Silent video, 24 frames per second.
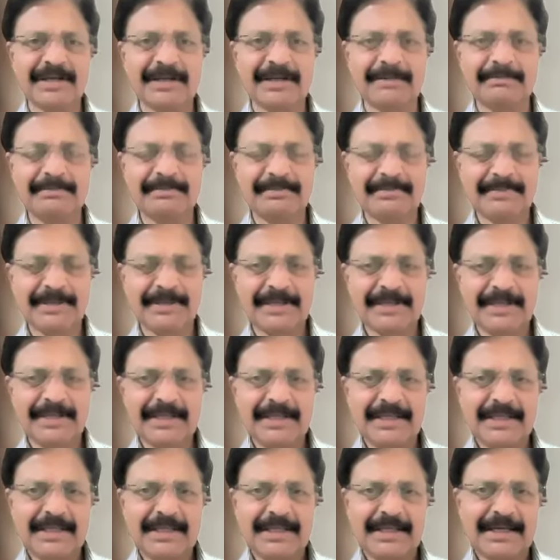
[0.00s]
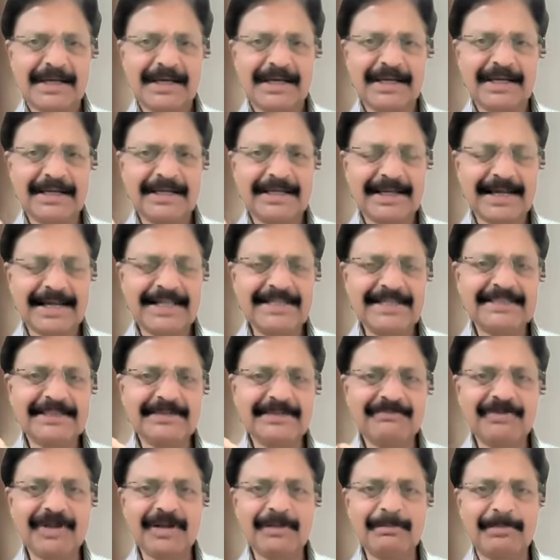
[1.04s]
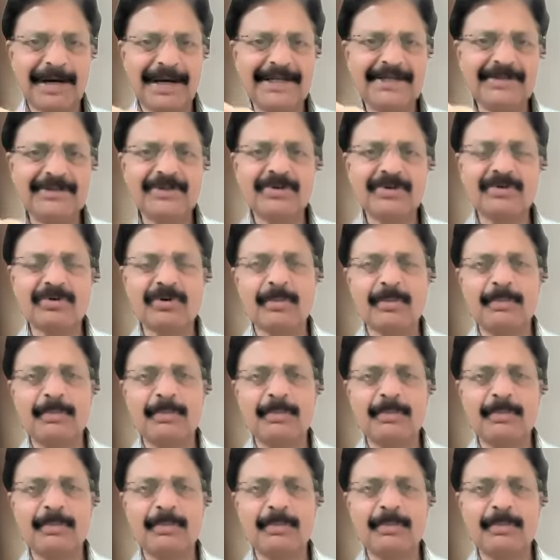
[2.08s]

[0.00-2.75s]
reticulum. And calcium will bind to